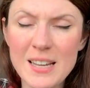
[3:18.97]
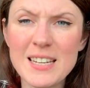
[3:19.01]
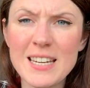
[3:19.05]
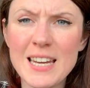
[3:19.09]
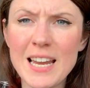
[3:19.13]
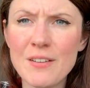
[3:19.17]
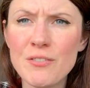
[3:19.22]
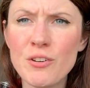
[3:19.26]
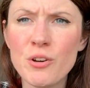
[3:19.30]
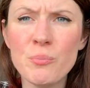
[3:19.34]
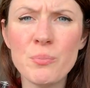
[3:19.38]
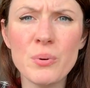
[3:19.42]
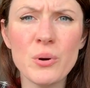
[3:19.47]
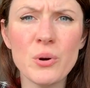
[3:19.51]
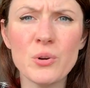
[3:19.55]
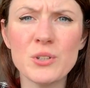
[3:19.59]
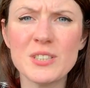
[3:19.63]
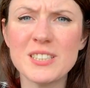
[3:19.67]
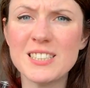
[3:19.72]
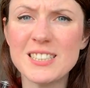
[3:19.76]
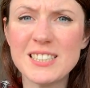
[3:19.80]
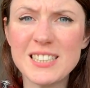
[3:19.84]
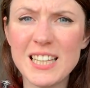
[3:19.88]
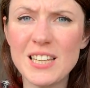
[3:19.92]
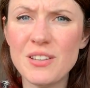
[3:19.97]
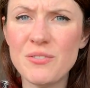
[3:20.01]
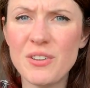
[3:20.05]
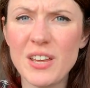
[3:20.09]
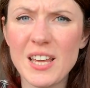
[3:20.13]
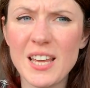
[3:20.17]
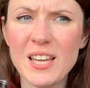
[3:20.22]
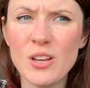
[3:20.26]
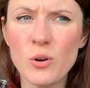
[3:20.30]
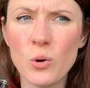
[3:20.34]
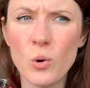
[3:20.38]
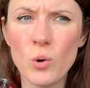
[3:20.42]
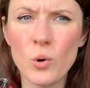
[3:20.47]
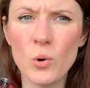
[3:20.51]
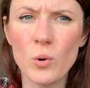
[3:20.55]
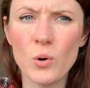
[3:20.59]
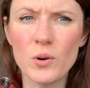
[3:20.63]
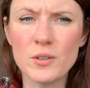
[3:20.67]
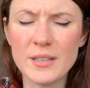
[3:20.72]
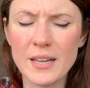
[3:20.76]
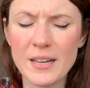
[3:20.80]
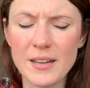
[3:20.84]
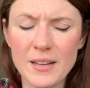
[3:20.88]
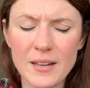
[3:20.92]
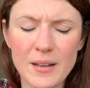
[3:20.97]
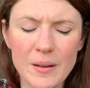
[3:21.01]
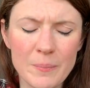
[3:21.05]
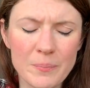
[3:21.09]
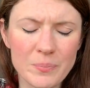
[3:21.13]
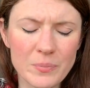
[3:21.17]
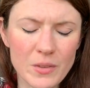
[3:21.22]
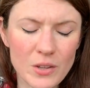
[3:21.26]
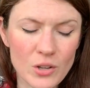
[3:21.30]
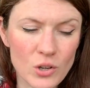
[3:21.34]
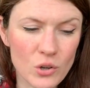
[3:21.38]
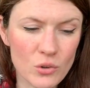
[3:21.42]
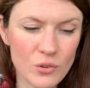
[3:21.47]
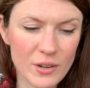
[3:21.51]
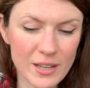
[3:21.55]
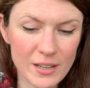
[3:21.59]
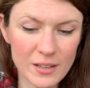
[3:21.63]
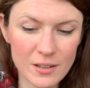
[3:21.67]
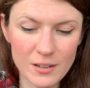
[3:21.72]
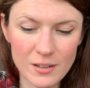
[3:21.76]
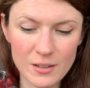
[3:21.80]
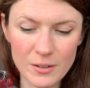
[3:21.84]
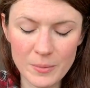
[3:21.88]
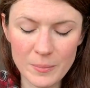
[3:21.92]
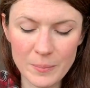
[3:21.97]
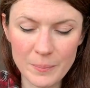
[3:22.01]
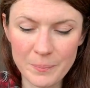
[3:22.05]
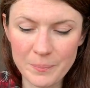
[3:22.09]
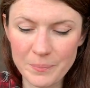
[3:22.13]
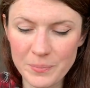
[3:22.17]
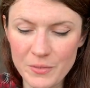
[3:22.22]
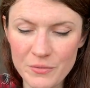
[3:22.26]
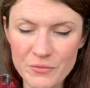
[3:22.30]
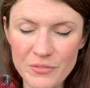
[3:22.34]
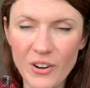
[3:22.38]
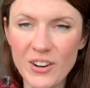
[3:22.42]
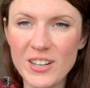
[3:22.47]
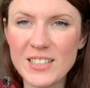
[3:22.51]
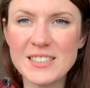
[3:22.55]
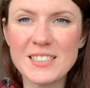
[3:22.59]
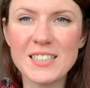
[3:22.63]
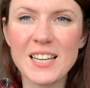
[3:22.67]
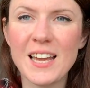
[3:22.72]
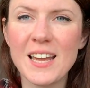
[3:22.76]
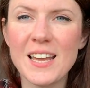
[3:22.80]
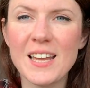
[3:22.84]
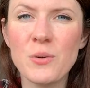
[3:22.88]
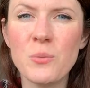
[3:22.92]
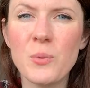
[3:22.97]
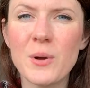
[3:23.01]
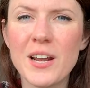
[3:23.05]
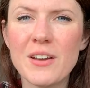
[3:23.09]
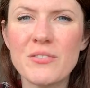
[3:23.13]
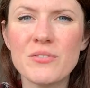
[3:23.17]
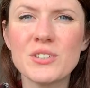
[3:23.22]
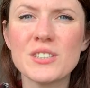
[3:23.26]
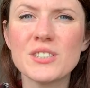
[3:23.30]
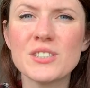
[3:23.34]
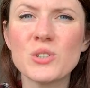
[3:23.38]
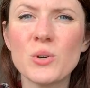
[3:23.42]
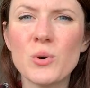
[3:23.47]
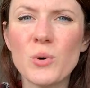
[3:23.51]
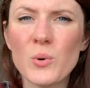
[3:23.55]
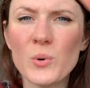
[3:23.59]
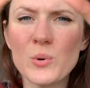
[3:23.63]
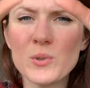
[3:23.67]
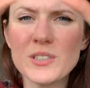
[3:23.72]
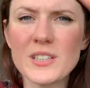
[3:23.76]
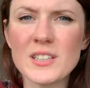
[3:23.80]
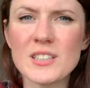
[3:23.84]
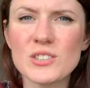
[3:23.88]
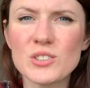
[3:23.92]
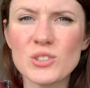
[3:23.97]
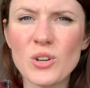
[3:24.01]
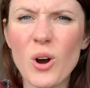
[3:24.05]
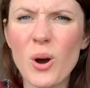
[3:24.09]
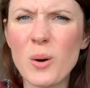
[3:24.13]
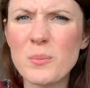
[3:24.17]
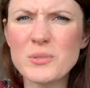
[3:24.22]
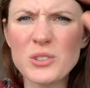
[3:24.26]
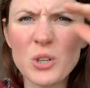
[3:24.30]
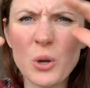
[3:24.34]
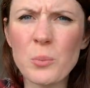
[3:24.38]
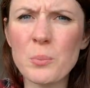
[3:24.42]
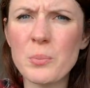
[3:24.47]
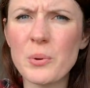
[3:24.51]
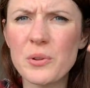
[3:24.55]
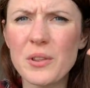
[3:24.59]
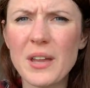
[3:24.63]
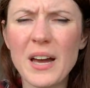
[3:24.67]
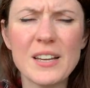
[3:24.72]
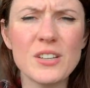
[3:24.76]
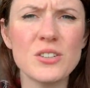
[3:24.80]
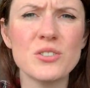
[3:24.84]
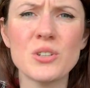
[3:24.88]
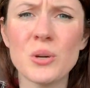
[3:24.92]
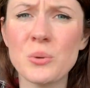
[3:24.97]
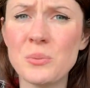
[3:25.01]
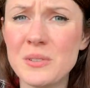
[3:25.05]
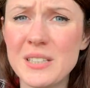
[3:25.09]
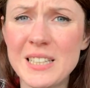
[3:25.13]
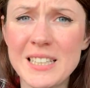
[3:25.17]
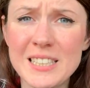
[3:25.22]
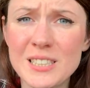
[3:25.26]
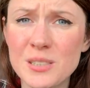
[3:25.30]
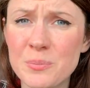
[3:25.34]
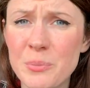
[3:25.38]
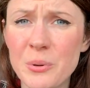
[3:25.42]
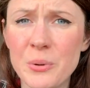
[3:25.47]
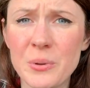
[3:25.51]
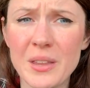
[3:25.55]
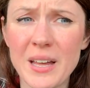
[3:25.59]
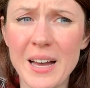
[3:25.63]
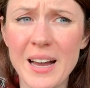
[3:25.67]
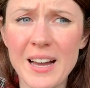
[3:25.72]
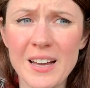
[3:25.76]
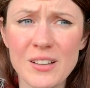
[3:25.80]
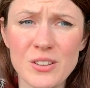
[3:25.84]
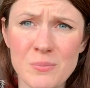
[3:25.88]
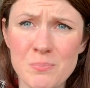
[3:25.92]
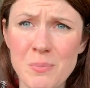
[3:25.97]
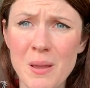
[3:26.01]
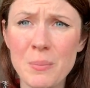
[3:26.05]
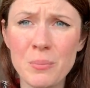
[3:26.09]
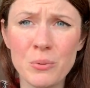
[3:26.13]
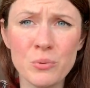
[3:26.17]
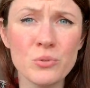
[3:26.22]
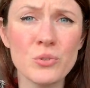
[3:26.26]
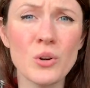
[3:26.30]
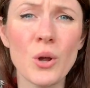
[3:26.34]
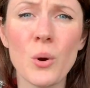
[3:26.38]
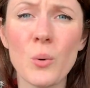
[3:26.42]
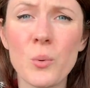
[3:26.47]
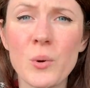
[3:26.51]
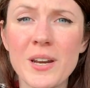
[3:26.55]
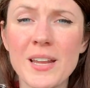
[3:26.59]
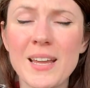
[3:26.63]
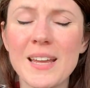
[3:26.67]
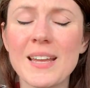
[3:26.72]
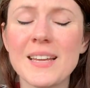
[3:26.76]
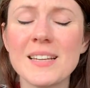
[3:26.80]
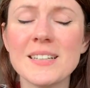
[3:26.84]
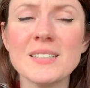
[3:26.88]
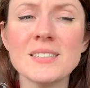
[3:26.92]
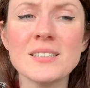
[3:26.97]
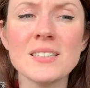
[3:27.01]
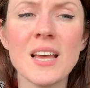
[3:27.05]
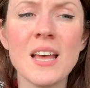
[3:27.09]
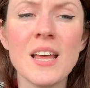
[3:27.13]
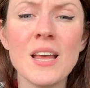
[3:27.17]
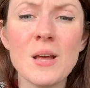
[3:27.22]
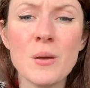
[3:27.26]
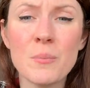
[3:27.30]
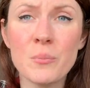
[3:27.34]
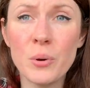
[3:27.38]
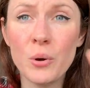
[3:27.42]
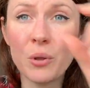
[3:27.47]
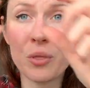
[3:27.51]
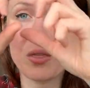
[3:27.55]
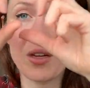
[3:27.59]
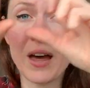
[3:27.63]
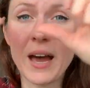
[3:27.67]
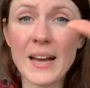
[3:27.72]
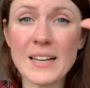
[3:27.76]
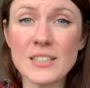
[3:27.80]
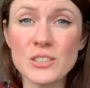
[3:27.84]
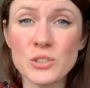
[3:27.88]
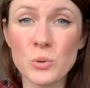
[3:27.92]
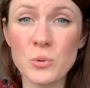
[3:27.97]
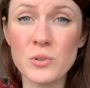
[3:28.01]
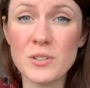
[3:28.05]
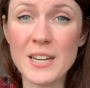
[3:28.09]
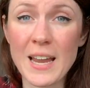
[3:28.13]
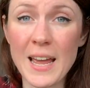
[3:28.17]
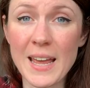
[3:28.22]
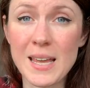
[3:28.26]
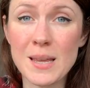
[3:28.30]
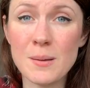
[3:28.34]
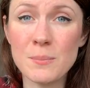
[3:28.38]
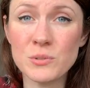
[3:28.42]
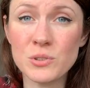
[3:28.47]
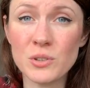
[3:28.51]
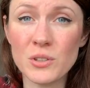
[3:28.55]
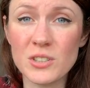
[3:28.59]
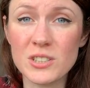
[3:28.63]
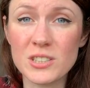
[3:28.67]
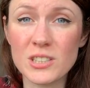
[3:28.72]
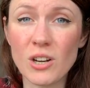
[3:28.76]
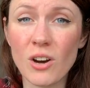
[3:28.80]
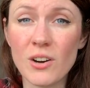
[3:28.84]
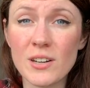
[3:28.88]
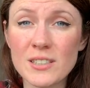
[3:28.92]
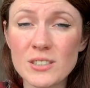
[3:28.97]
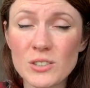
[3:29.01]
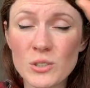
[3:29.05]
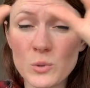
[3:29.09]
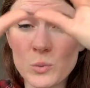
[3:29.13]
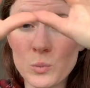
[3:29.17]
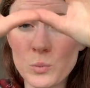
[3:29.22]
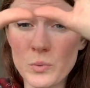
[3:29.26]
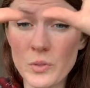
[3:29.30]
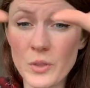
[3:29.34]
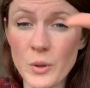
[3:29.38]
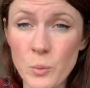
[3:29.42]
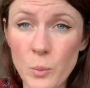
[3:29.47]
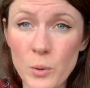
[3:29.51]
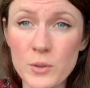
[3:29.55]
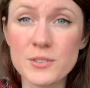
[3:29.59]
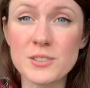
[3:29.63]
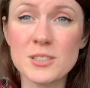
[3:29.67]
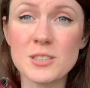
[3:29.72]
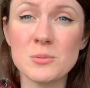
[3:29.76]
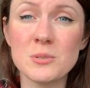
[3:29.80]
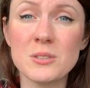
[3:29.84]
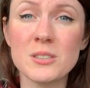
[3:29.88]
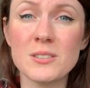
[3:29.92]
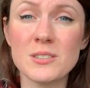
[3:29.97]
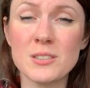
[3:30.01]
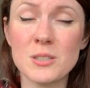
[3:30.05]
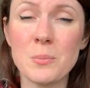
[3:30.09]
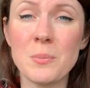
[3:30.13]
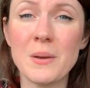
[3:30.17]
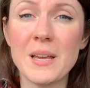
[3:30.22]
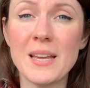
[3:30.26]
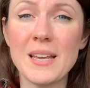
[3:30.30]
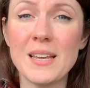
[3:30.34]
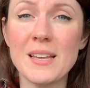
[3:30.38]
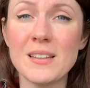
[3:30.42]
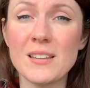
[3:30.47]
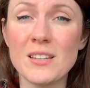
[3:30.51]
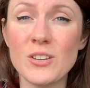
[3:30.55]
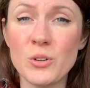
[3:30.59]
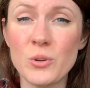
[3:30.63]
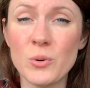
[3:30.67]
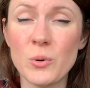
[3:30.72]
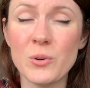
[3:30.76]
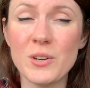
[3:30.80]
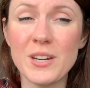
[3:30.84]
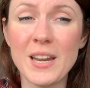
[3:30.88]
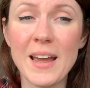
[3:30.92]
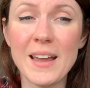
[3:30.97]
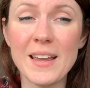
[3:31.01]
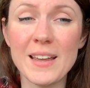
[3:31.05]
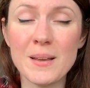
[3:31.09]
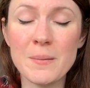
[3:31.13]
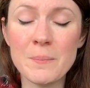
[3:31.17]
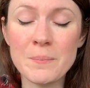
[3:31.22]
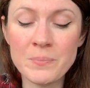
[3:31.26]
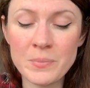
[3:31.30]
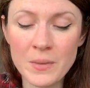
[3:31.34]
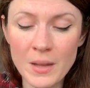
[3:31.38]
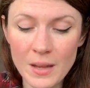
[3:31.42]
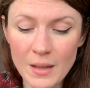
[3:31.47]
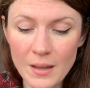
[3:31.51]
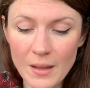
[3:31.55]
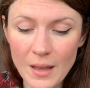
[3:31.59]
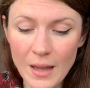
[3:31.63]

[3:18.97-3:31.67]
Never put CV or curriculum vitae, whatever it's called, at the top. Don't put that. You don't need to put that. People know what it is. Put that as your name. So your title, the wants to be your name.